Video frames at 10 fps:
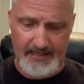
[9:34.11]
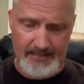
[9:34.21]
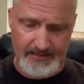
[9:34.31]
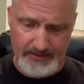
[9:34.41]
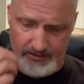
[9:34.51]

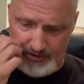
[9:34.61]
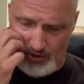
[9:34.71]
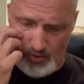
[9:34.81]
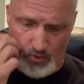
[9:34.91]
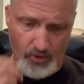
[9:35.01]
Uh,
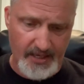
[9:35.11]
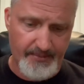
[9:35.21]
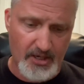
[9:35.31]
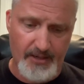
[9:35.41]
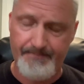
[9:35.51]
Don't worry
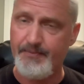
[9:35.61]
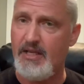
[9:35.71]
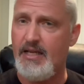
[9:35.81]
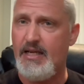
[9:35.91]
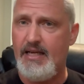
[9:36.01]
about it.
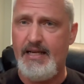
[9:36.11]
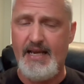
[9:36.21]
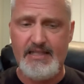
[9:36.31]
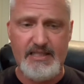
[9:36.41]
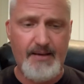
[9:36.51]

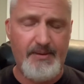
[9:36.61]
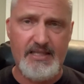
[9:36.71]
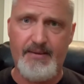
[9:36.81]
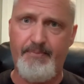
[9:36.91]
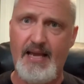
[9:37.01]
Next up
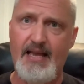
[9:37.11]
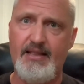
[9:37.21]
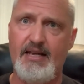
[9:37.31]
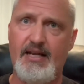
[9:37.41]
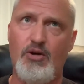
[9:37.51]
is a
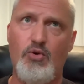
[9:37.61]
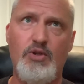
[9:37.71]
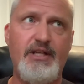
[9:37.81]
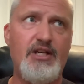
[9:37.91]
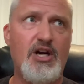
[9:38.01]
band that I
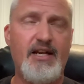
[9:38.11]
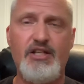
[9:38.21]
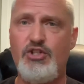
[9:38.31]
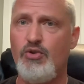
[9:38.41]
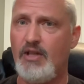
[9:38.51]
only got
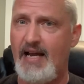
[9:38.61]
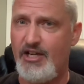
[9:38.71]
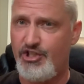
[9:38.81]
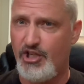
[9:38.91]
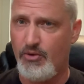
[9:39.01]
into
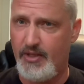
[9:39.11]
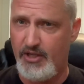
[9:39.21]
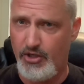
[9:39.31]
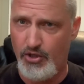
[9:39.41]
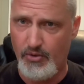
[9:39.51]
last year when
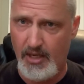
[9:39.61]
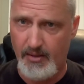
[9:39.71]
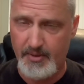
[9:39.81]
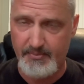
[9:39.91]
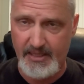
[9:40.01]
their new
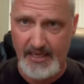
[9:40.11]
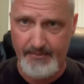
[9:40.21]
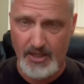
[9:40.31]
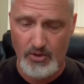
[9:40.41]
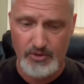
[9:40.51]
album
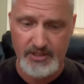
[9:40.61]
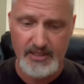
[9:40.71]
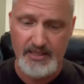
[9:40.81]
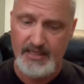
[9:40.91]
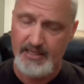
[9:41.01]
came out,
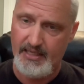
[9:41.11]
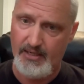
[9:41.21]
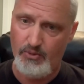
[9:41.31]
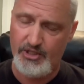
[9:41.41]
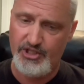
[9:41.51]

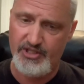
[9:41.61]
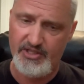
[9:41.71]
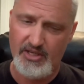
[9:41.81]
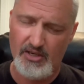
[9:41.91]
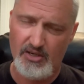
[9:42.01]
uh, which is
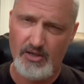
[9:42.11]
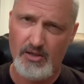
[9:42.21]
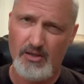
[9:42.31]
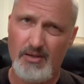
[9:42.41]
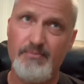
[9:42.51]

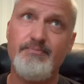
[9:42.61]
their